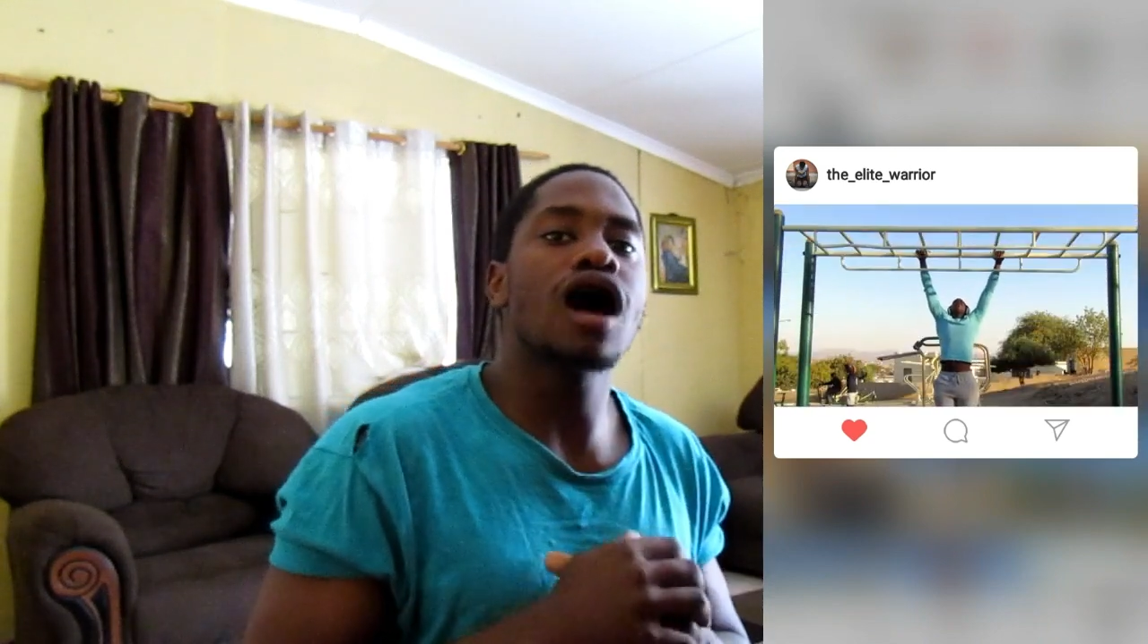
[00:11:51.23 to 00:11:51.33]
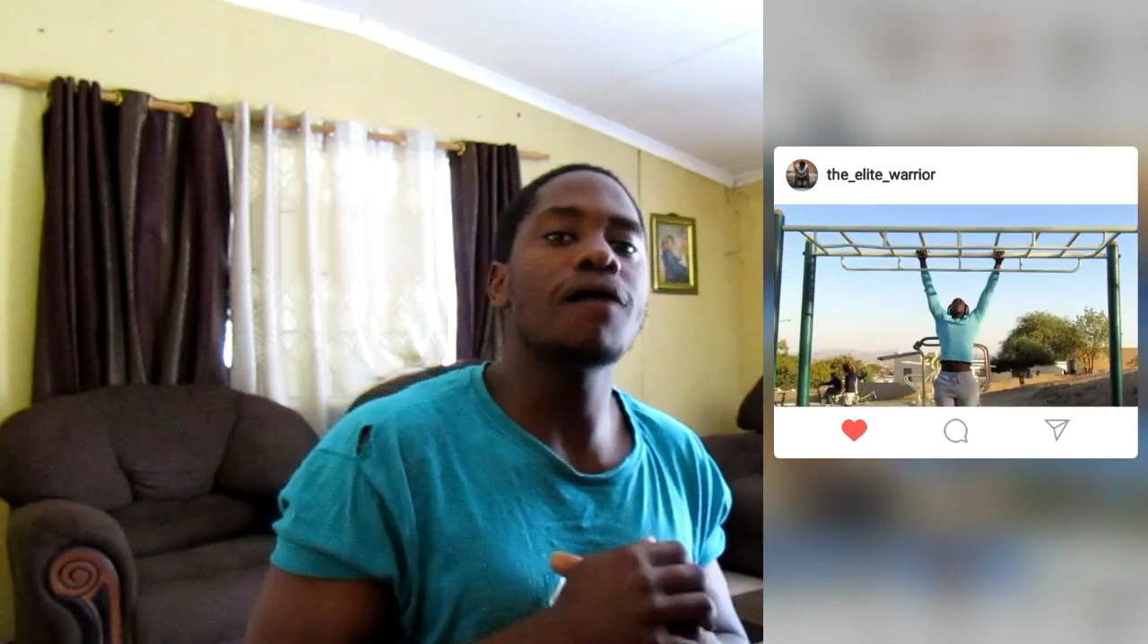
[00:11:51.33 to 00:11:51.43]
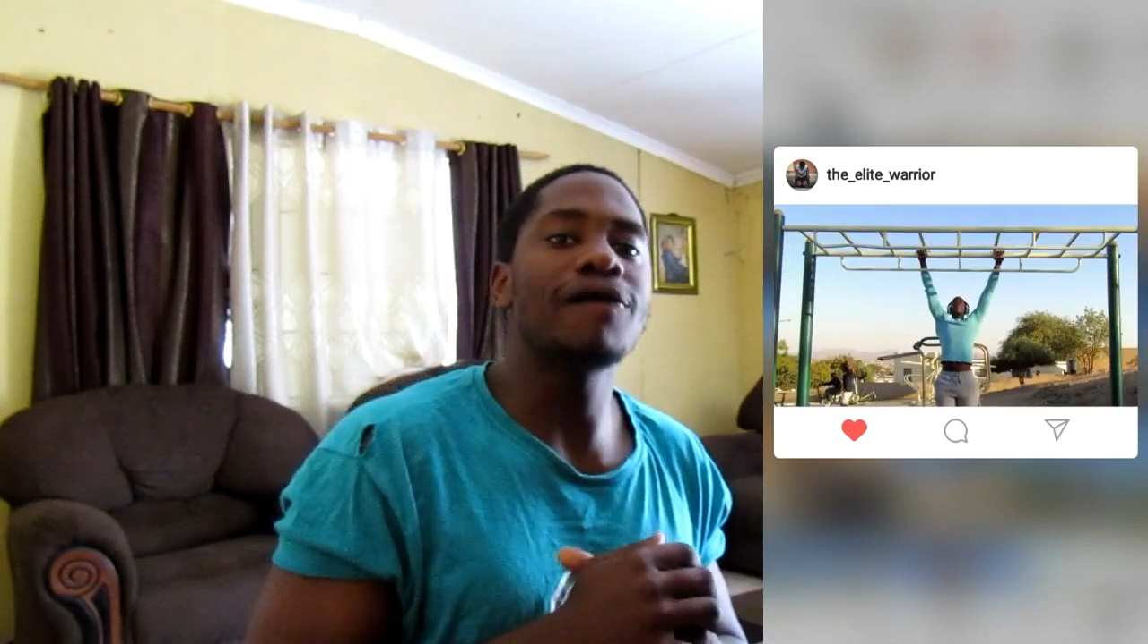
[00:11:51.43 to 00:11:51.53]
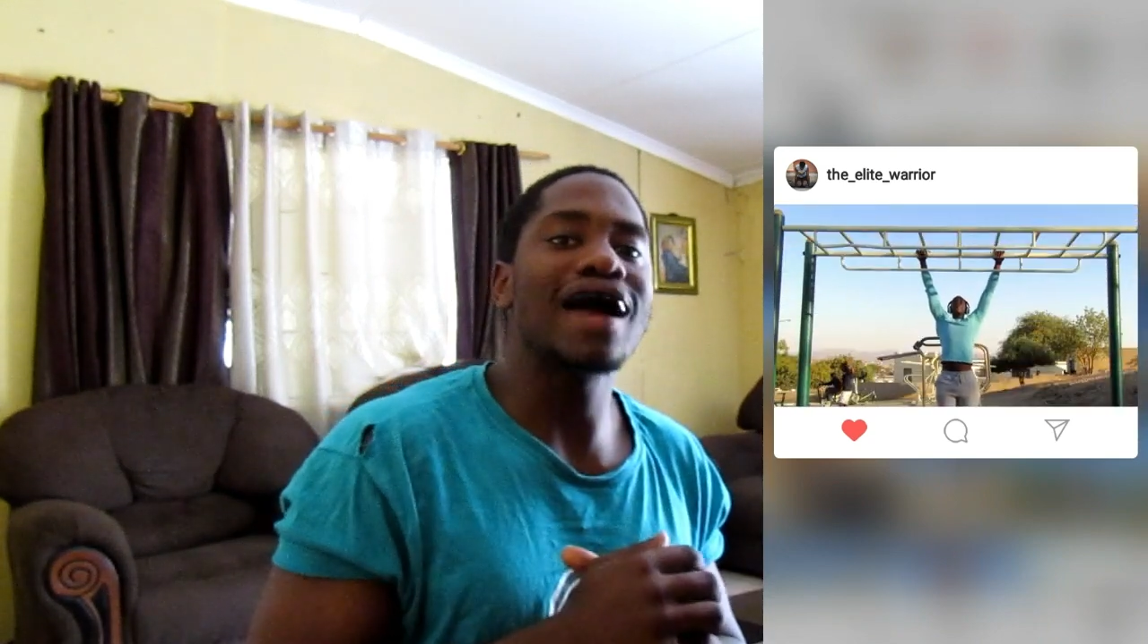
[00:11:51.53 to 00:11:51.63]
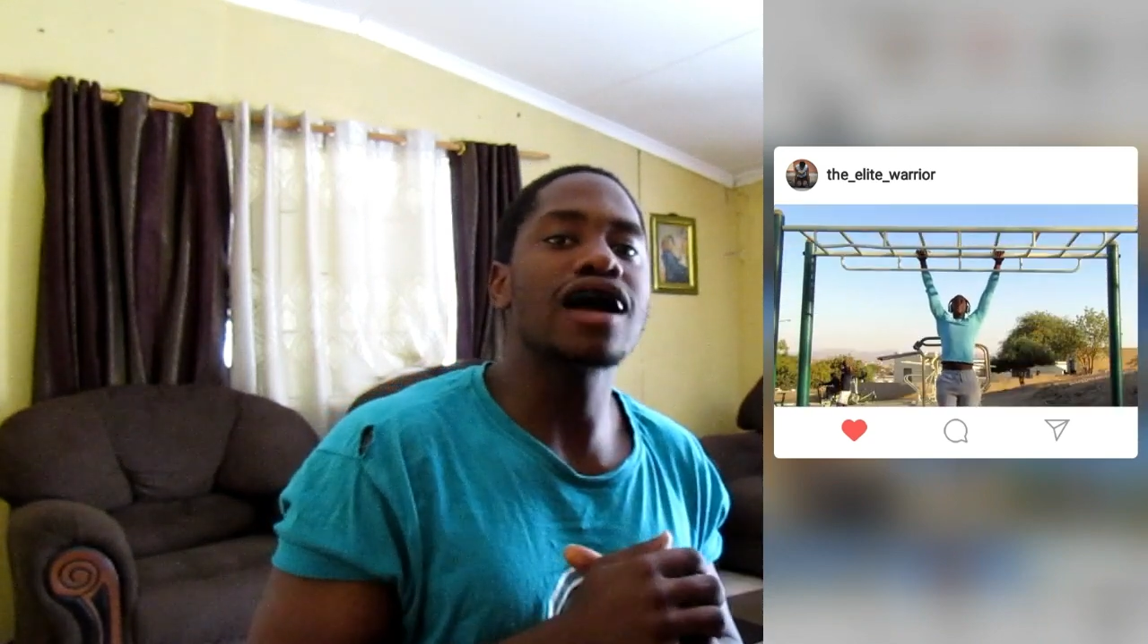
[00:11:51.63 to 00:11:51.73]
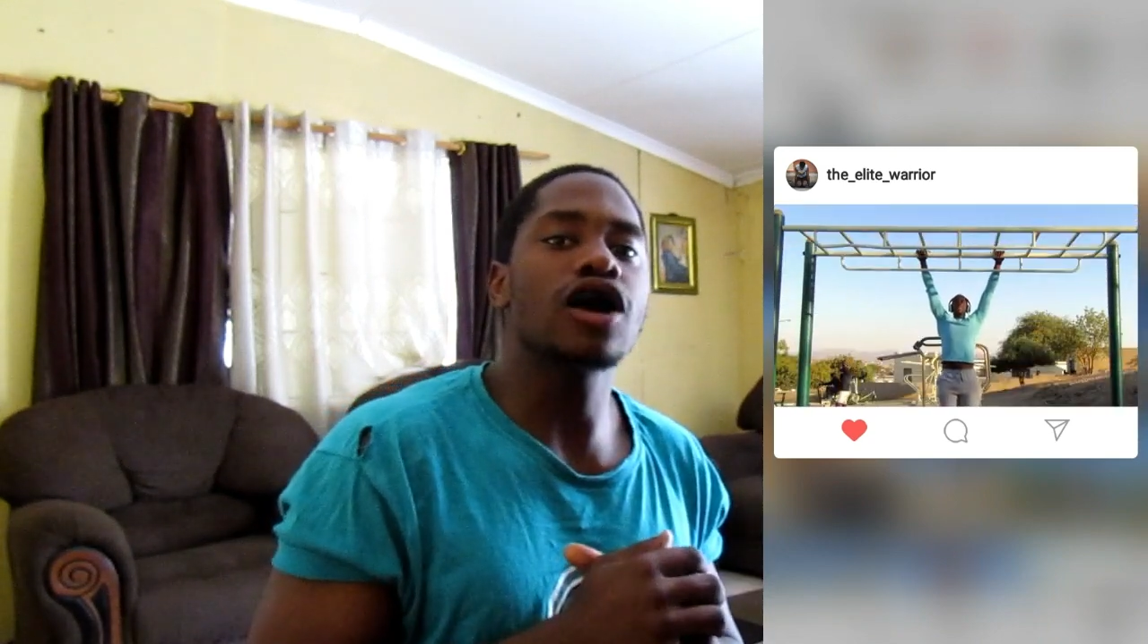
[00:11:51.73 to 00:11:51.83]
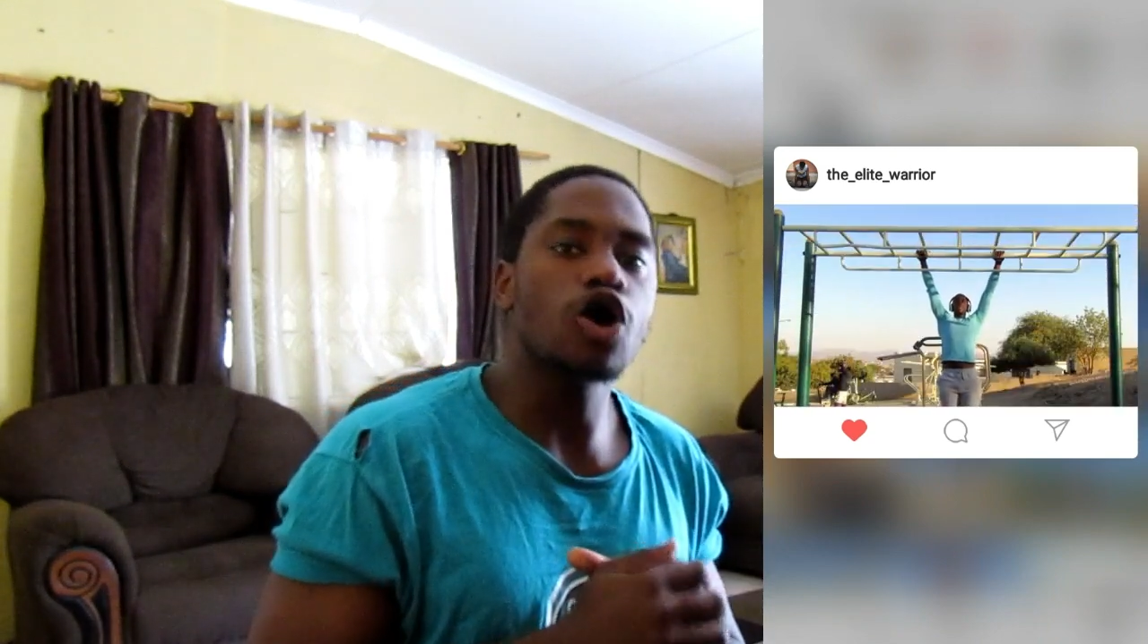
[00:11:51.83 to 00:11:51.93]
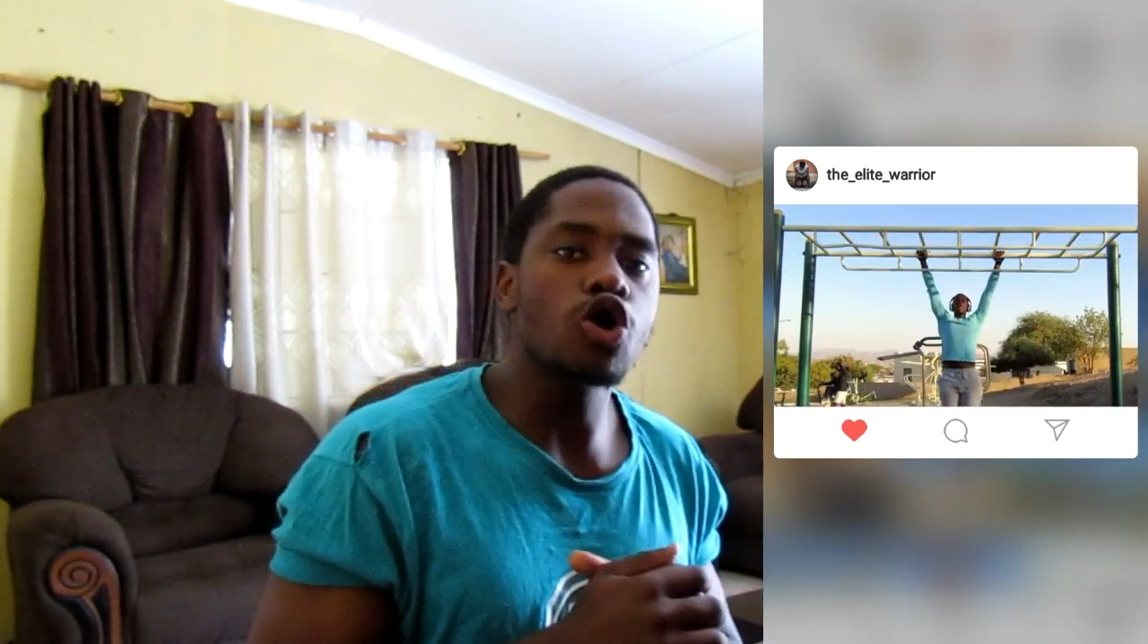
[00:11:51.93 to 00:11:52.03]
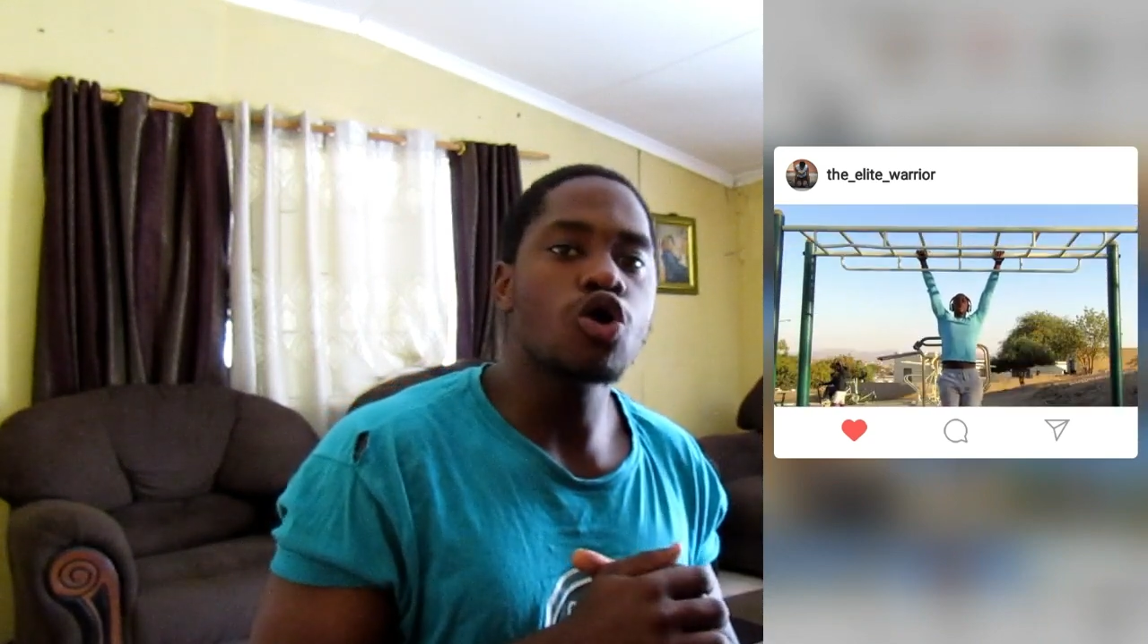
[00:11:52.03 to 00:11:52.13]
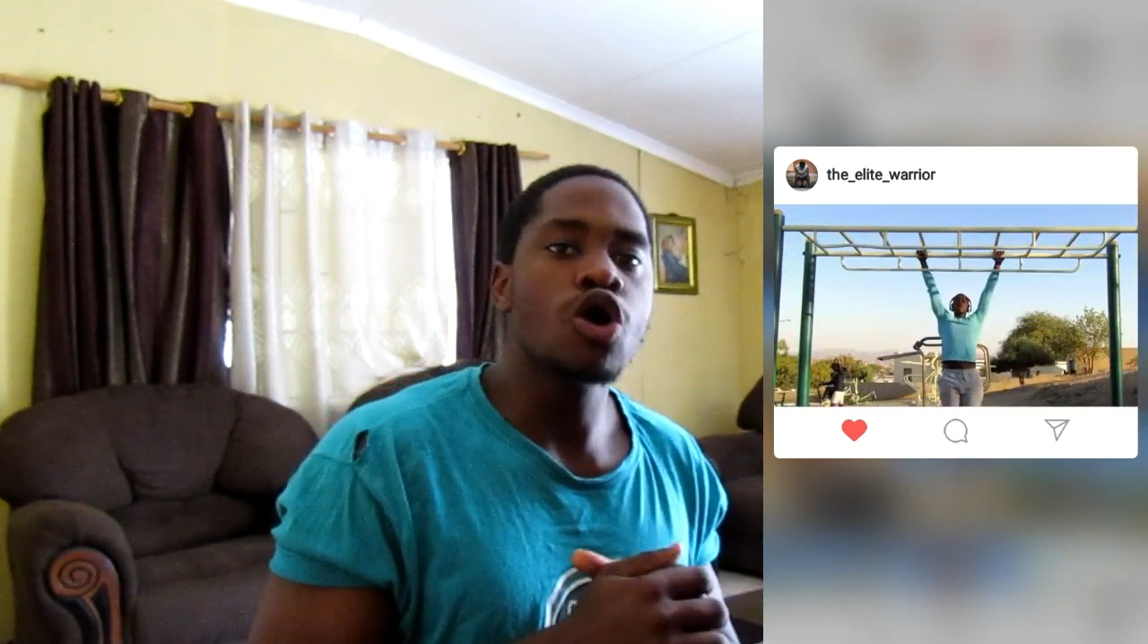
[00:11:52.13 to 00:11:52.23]
not make
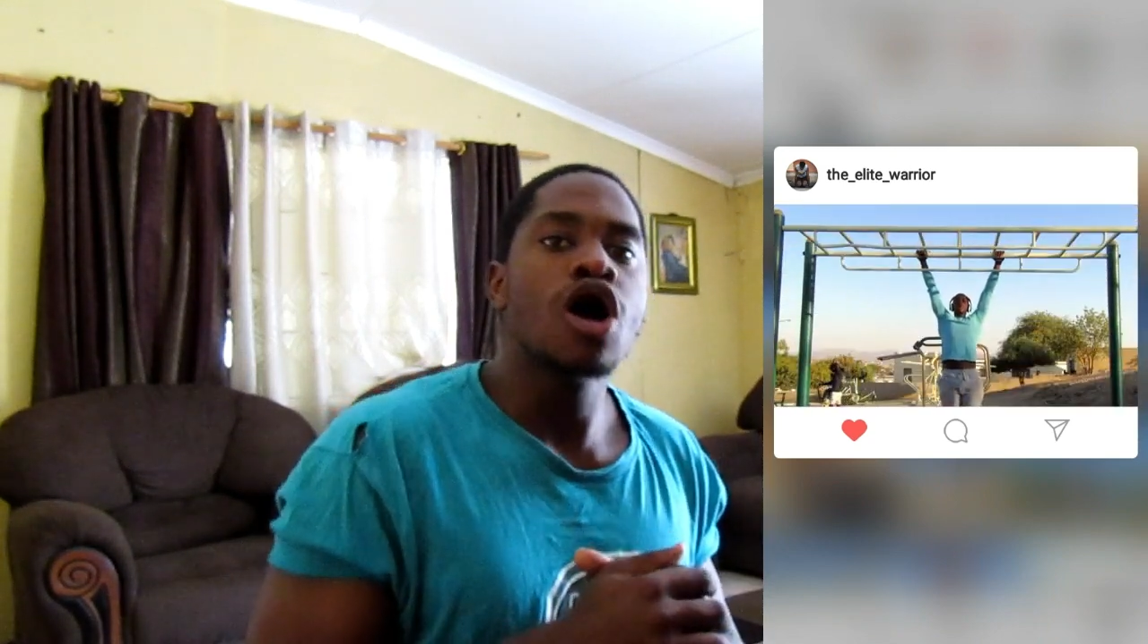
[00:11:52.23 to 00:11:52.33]
you,